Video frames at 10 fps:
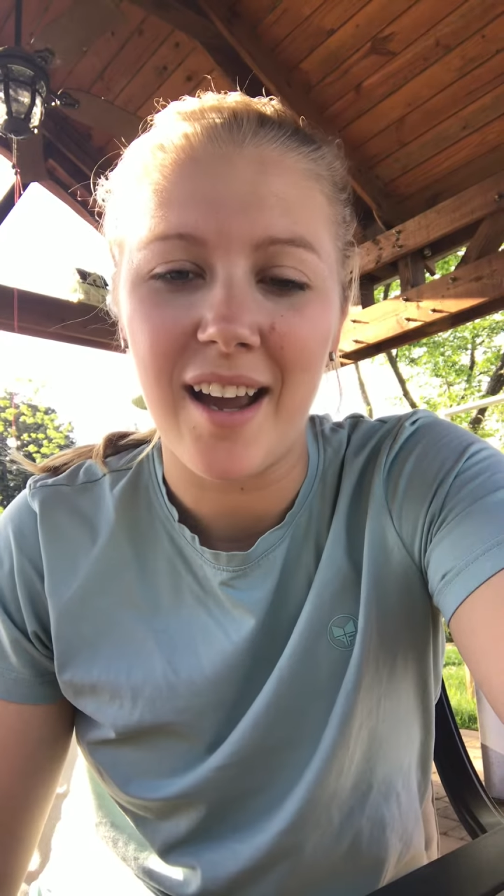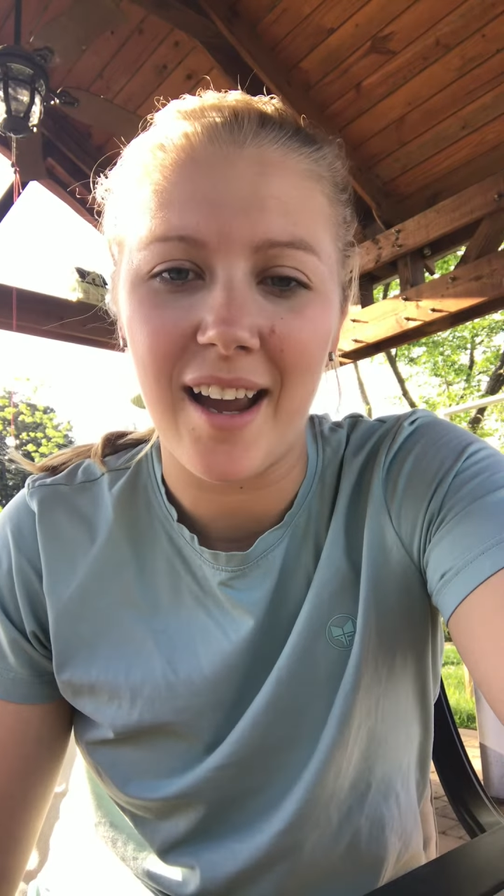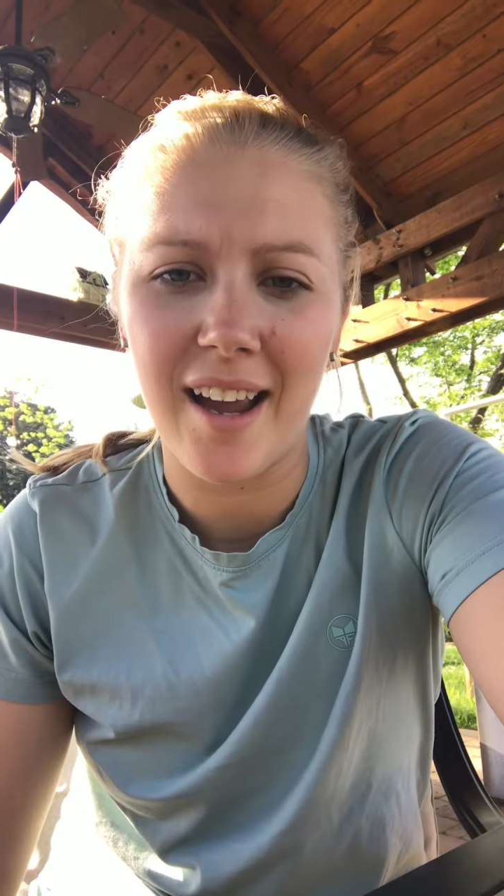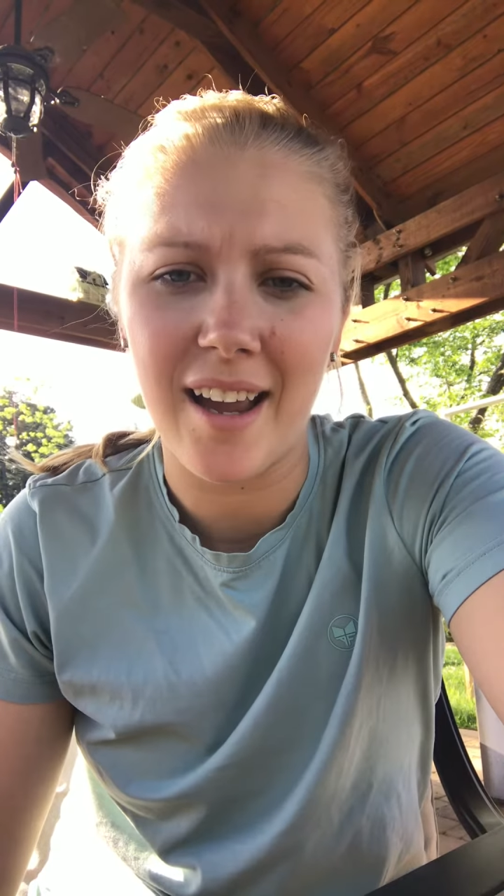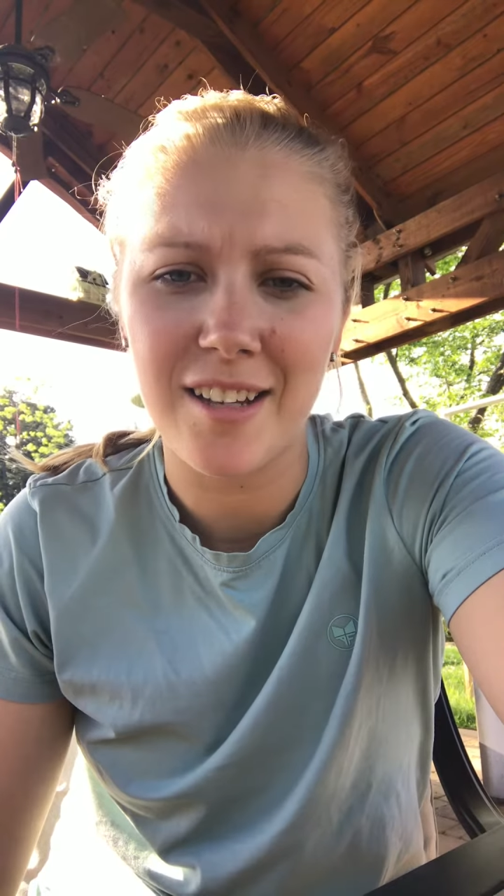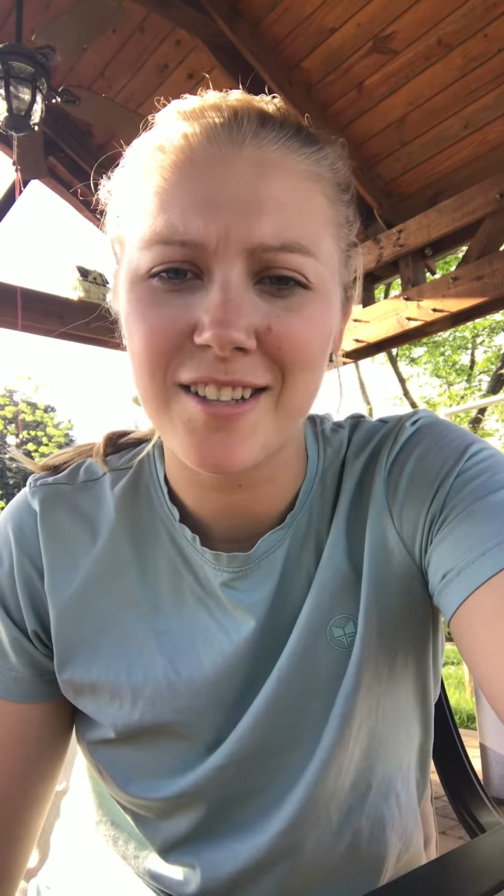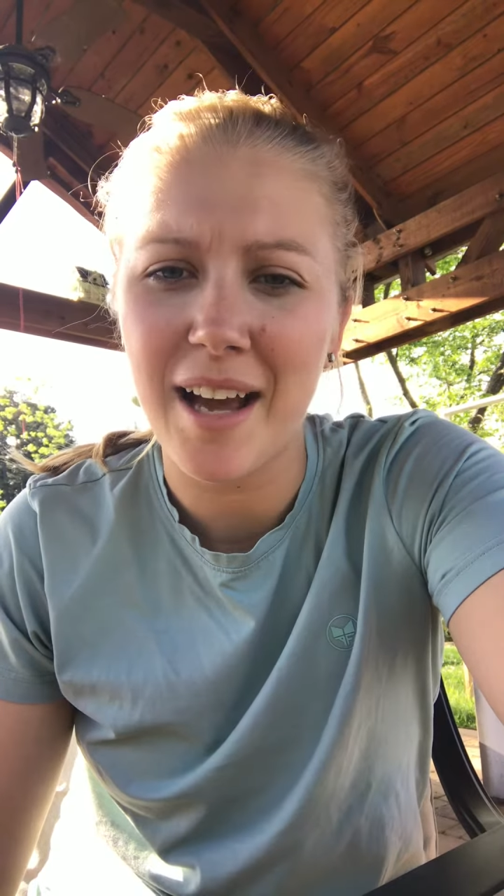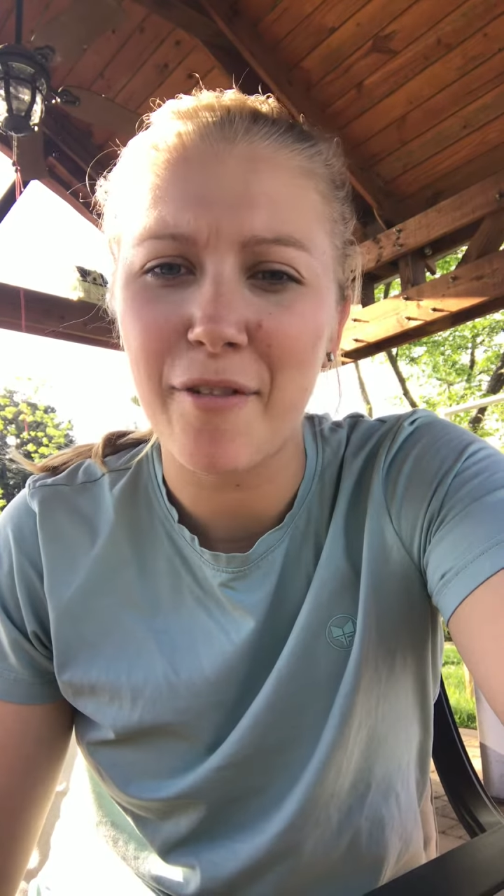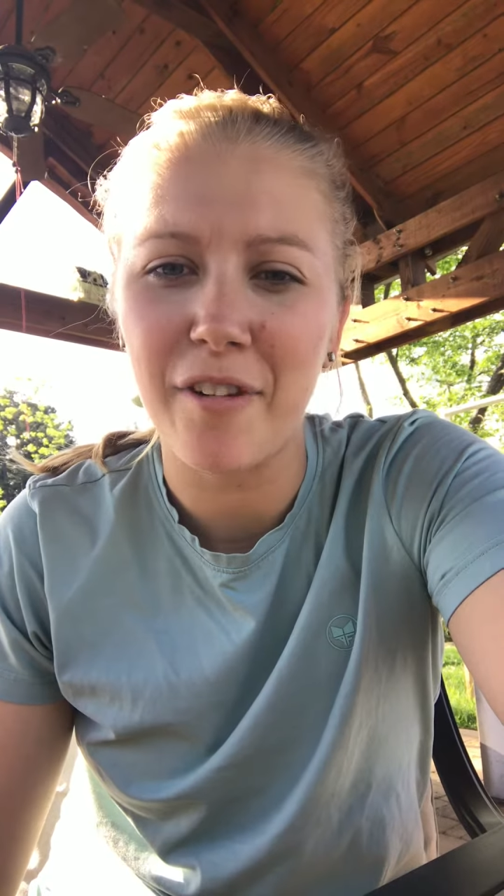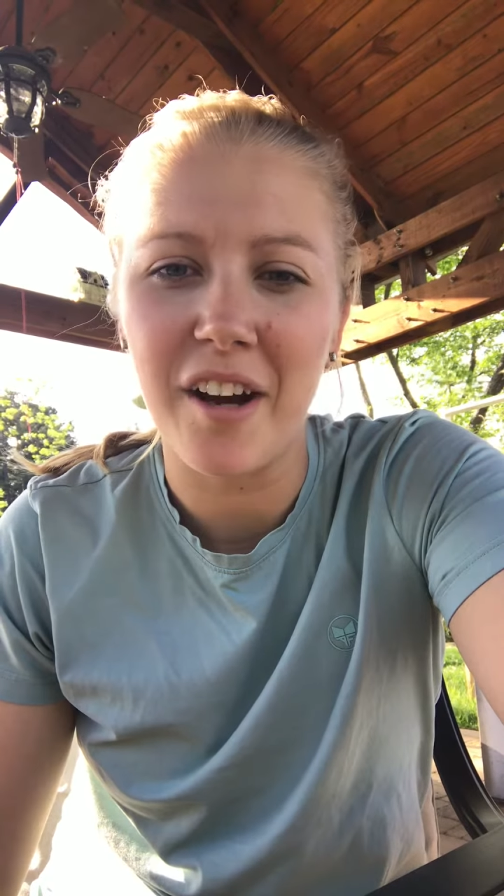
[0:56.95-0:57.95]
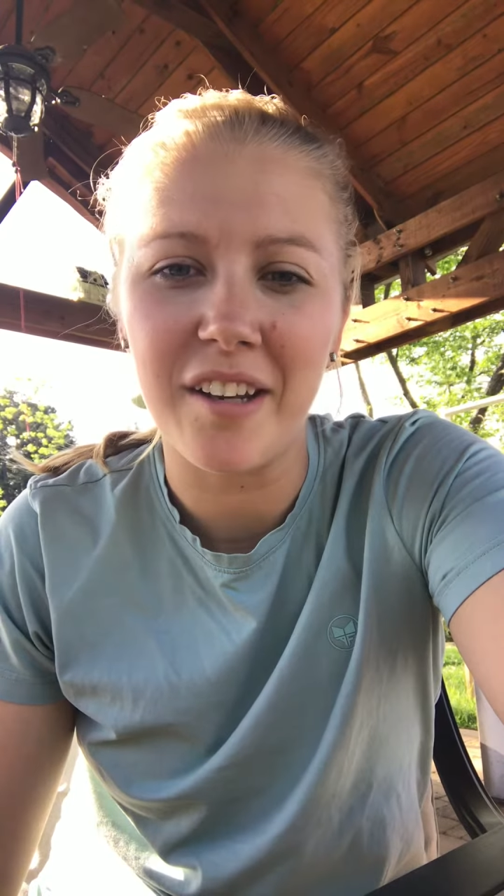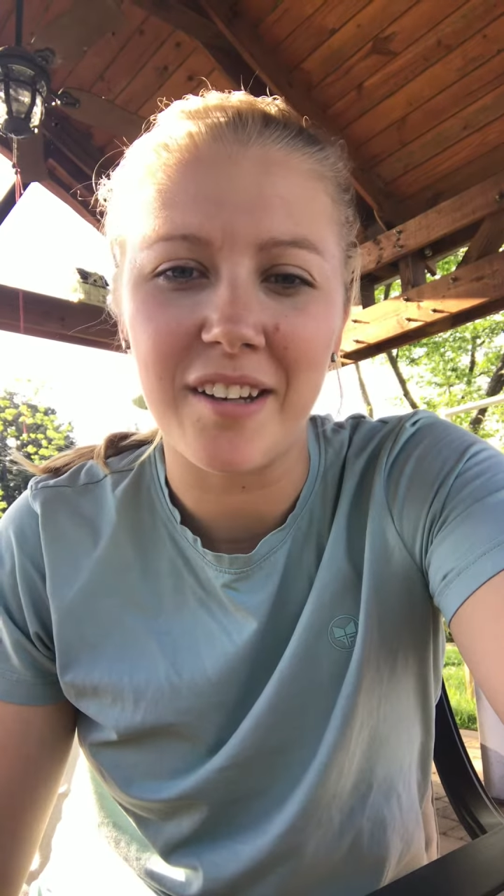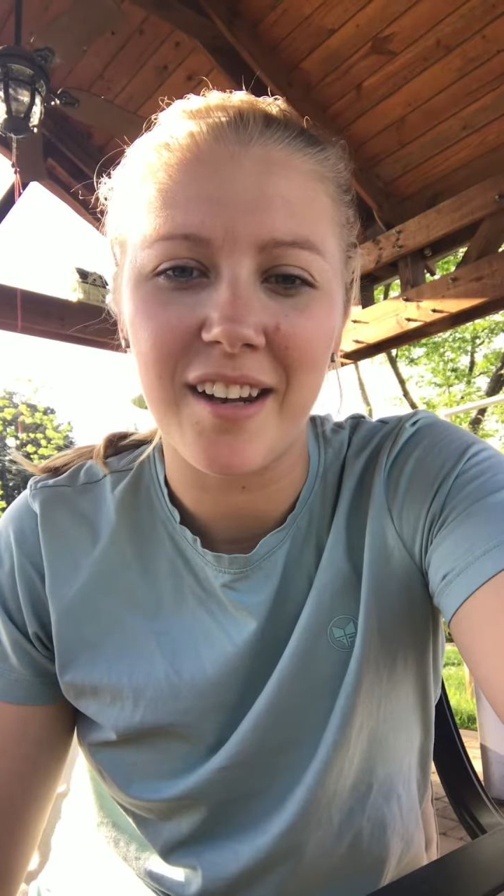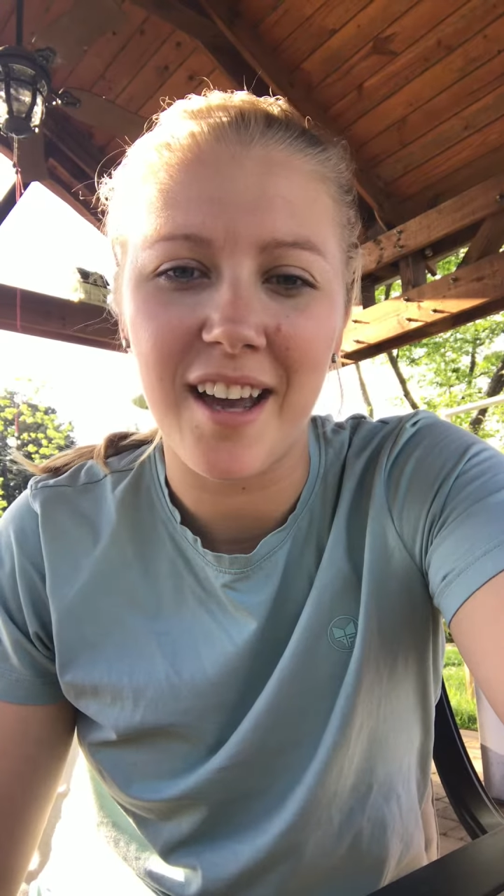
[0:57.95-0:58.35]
and just have fun.